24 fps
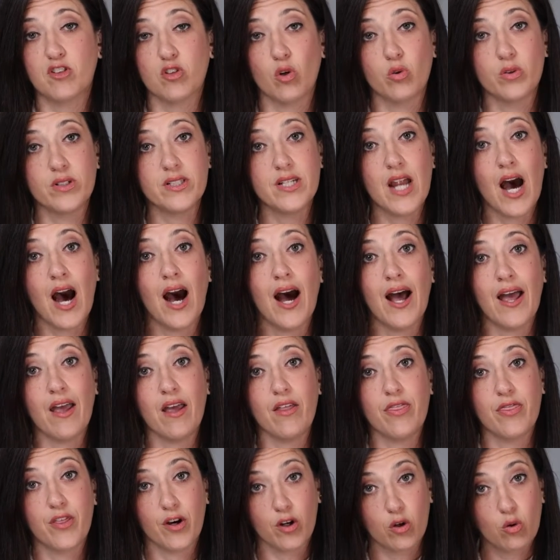So
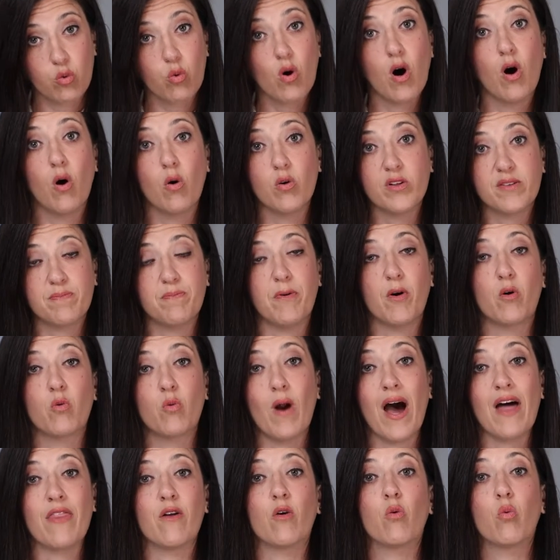not the gross, but
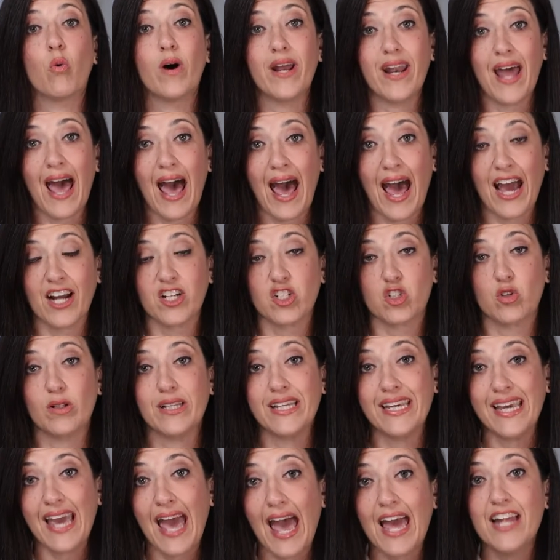rather what
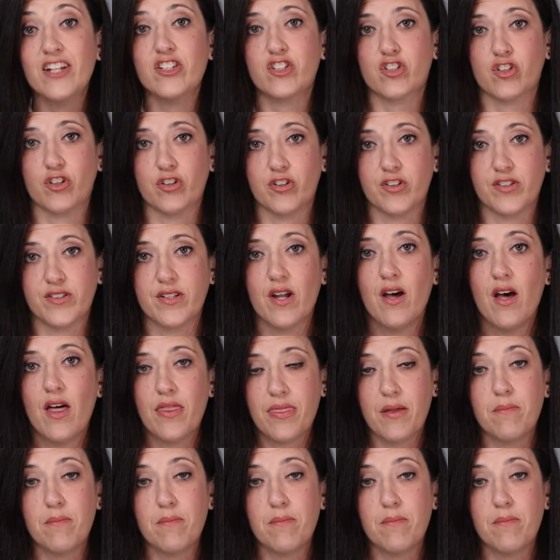actually enters,